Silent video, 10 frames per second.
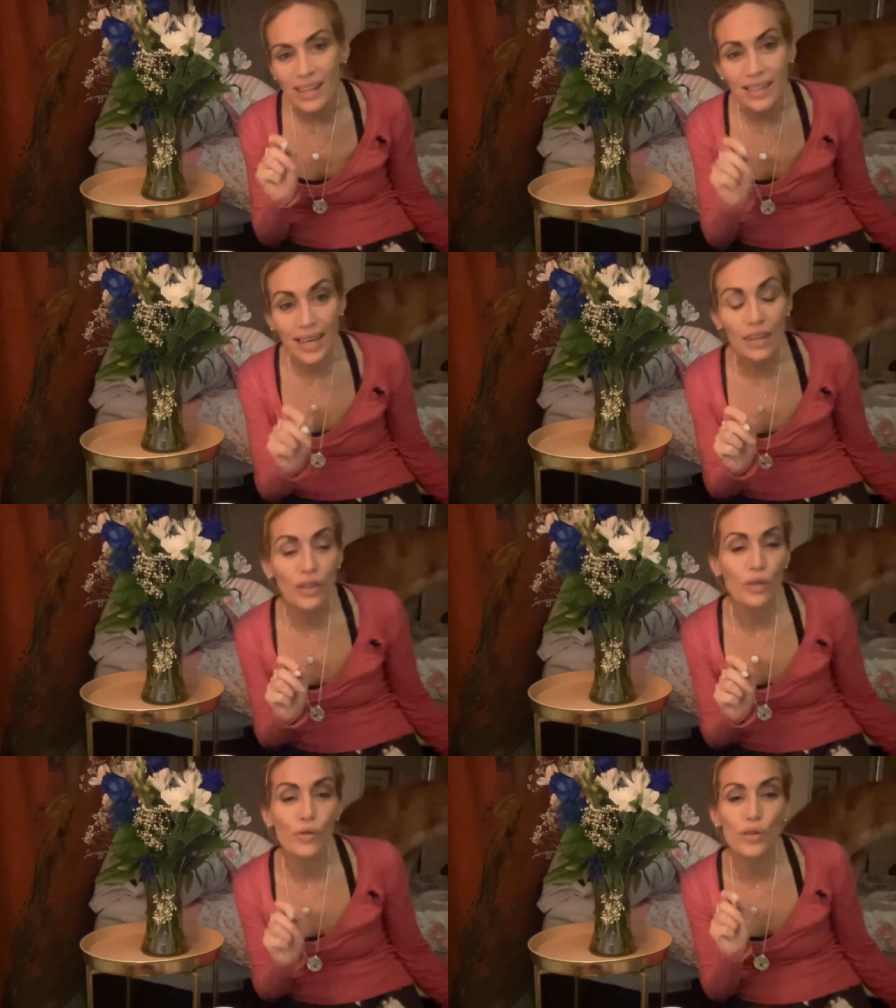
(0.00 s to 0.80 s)
Dale,
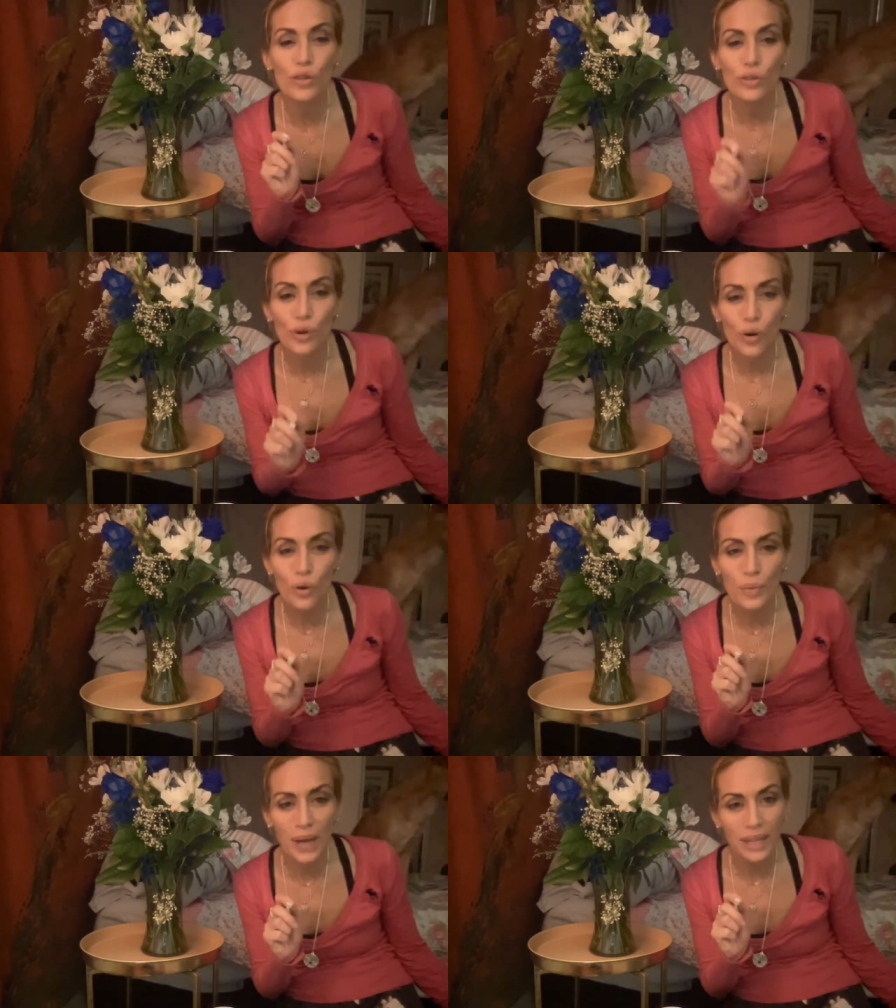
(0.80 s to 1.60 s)
you stole
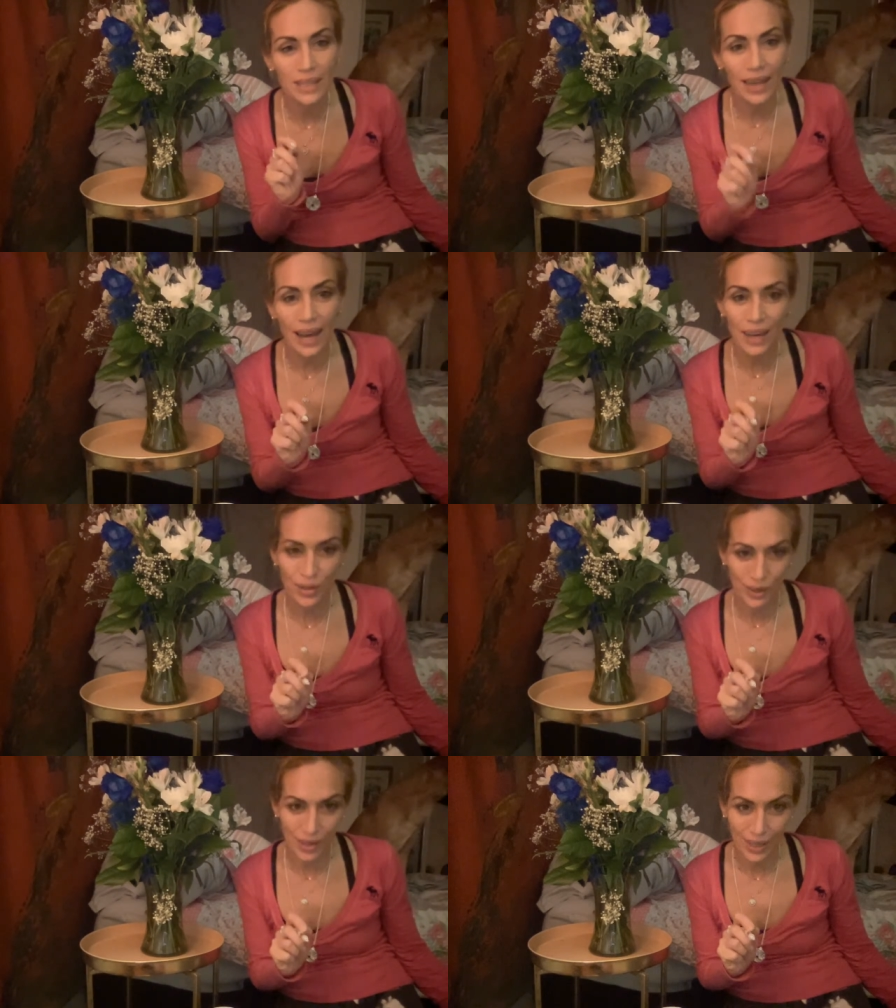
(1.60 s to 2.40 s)
my
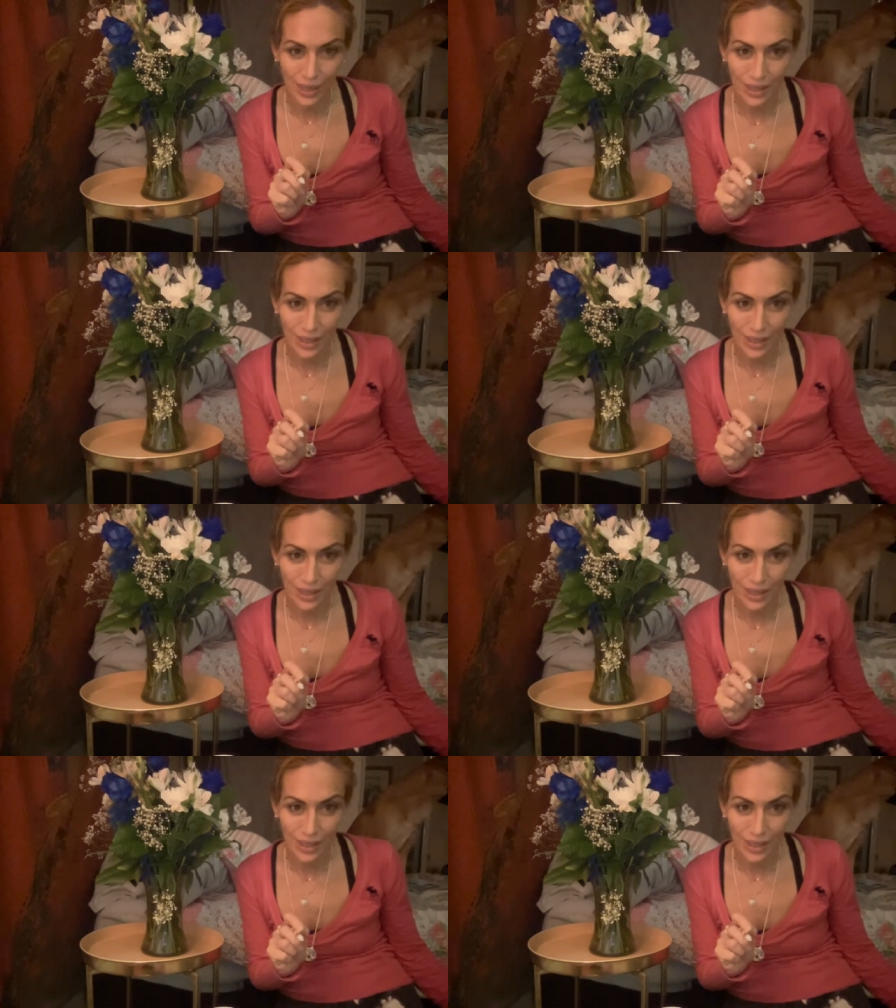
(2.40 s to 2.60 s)
diary